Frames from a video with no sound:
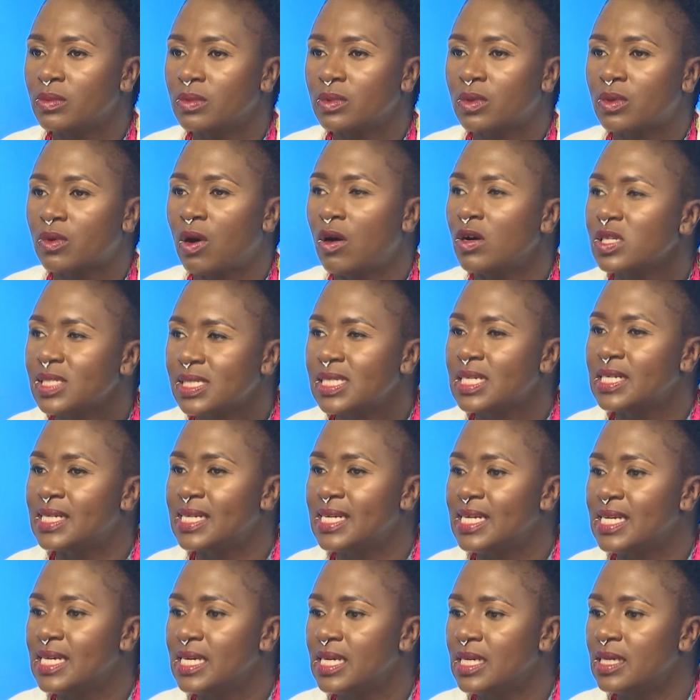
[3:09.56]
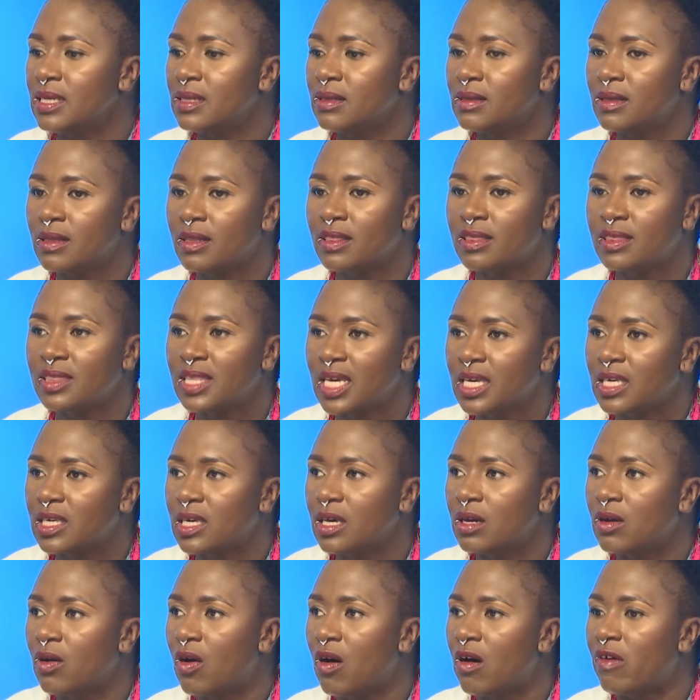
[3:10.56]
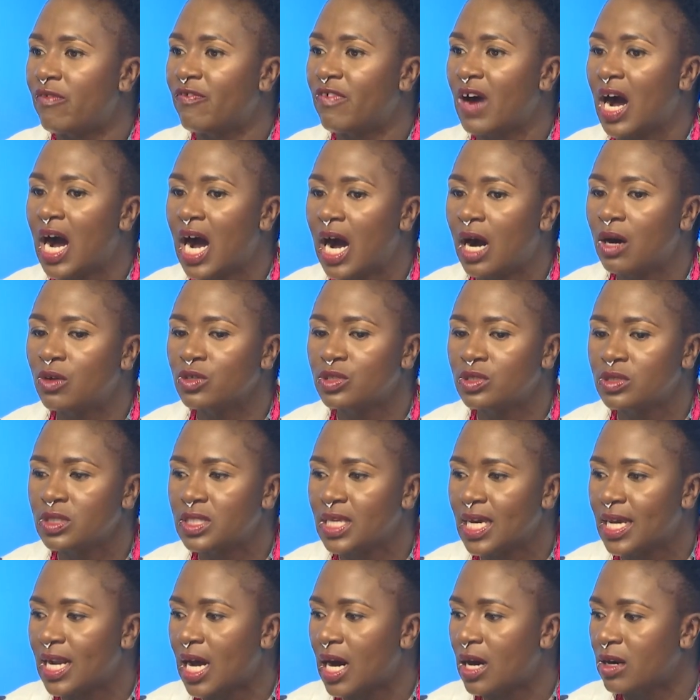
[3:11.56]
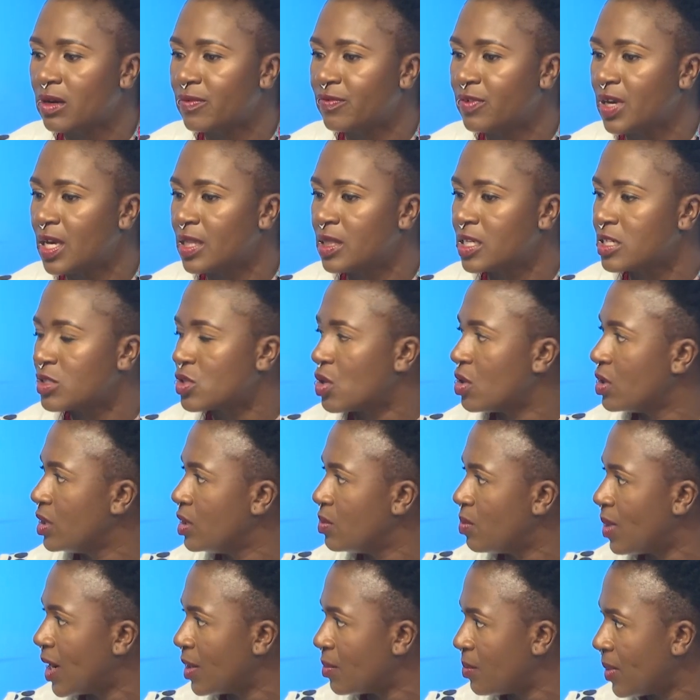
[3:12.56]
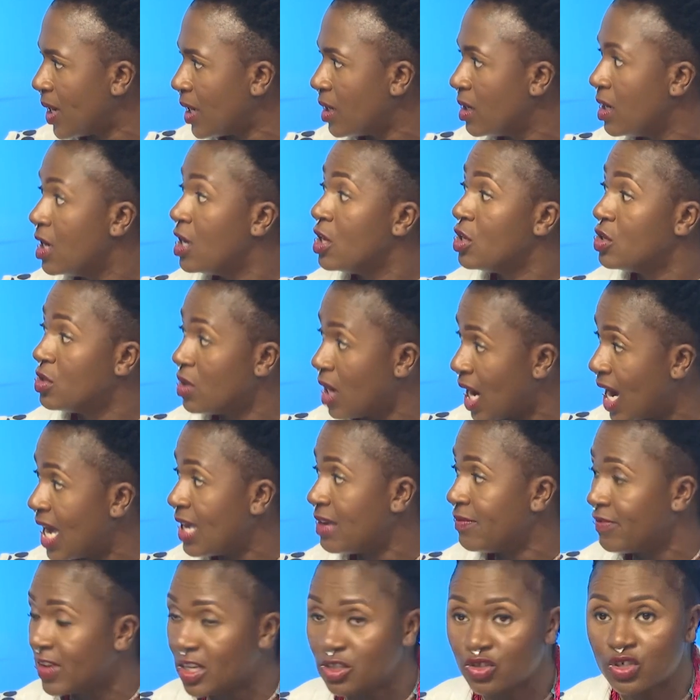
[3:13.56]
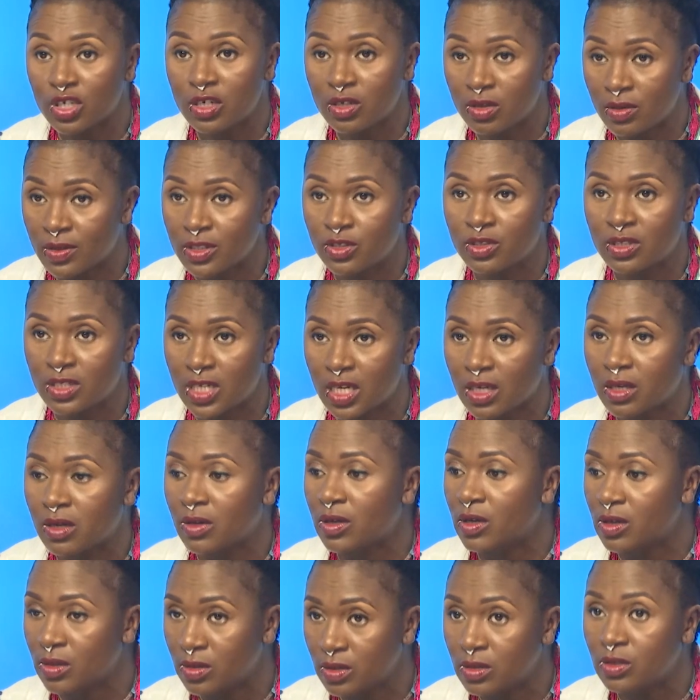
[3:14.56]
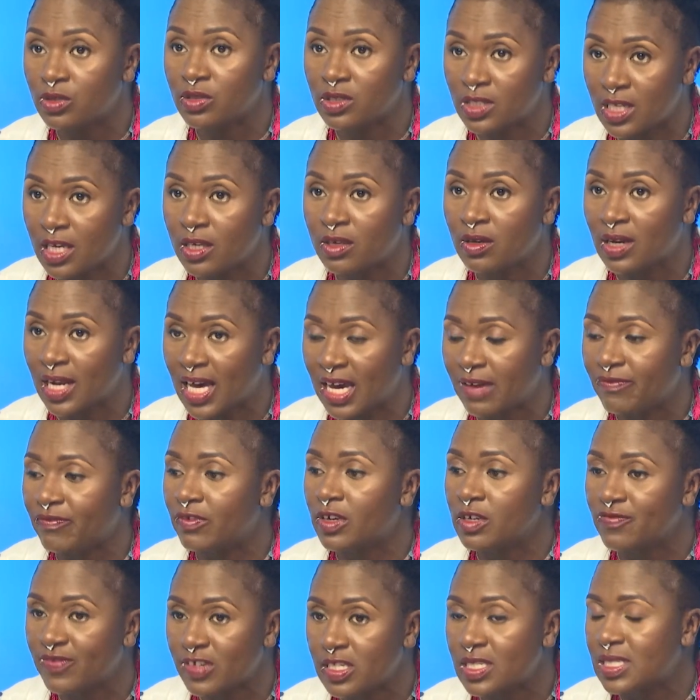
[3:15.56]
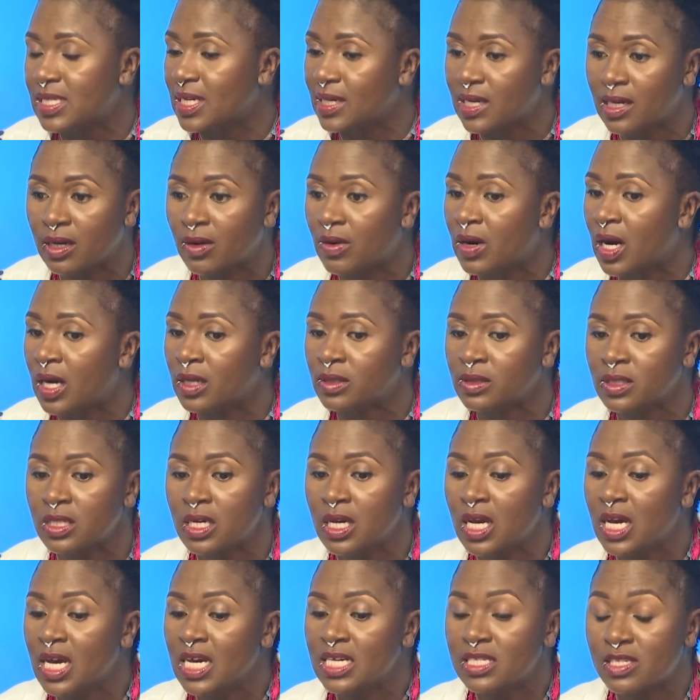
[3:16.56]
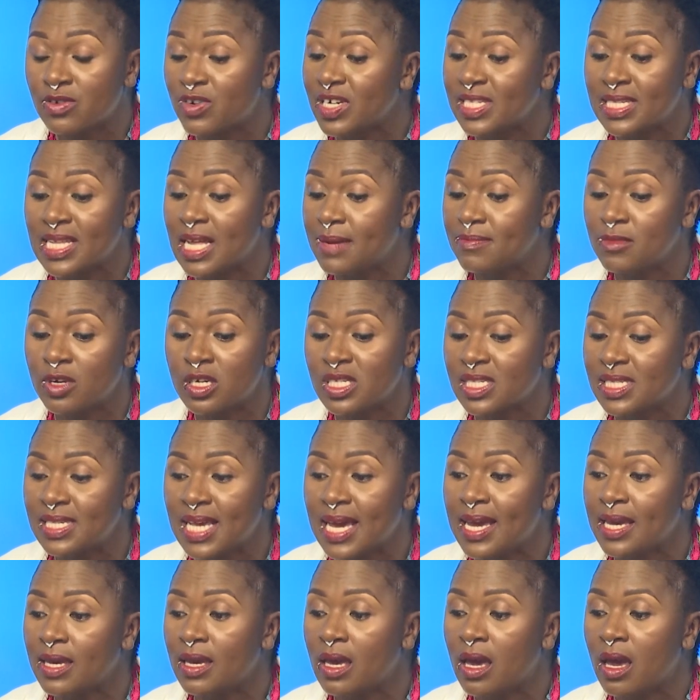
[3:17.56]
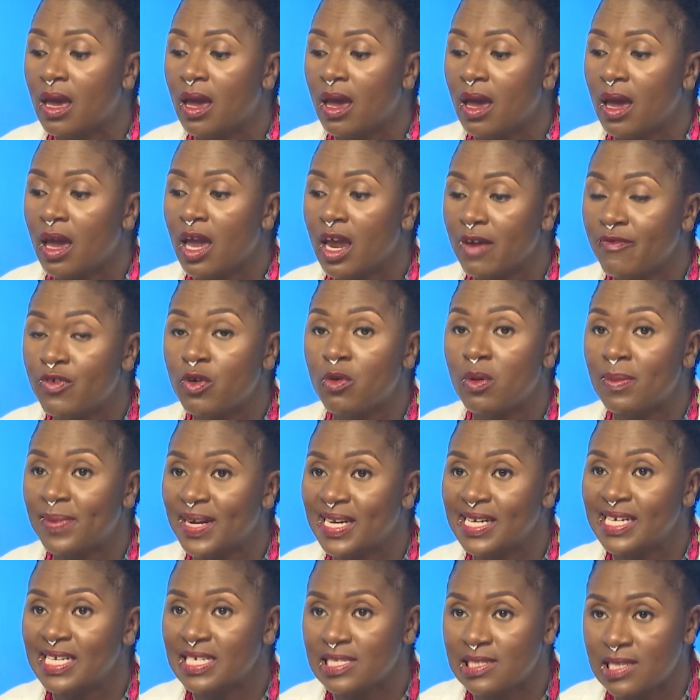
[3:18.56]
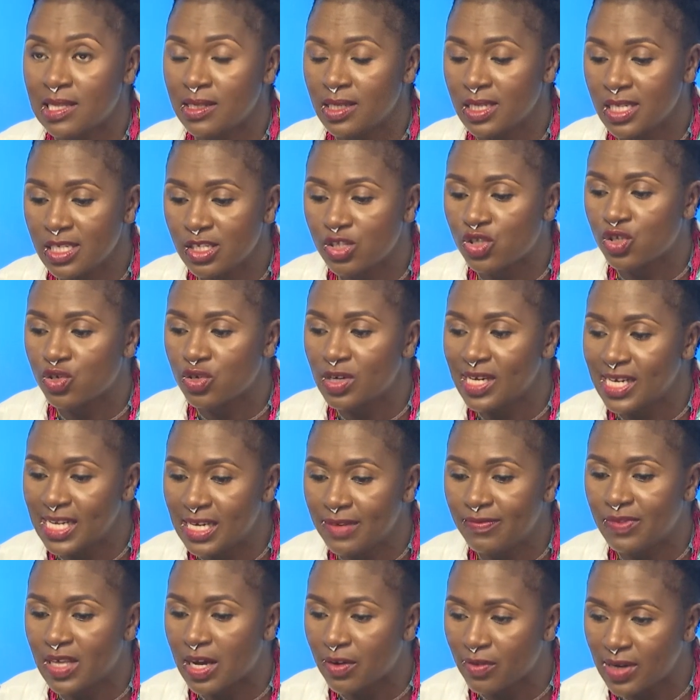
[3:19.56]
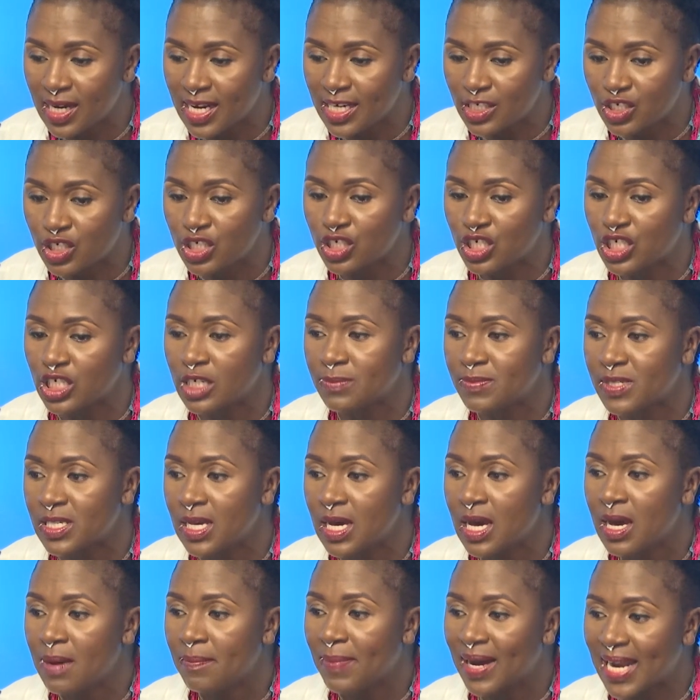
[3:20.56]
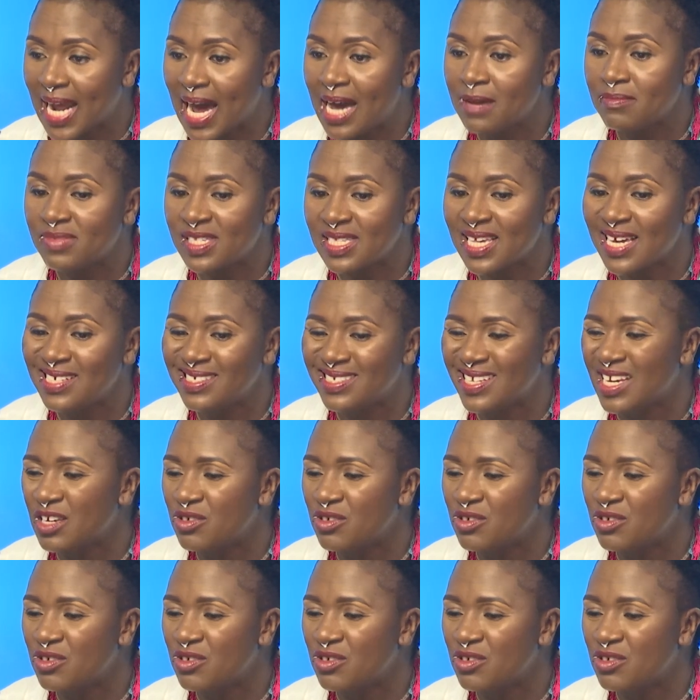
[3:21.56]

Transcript: constantly thinking of how to get out of here, and there's only one way. You are eventually going to take your life if you're sticking around. Seriously, I'm not saying every woman needs to leave their relationships, but I'm saying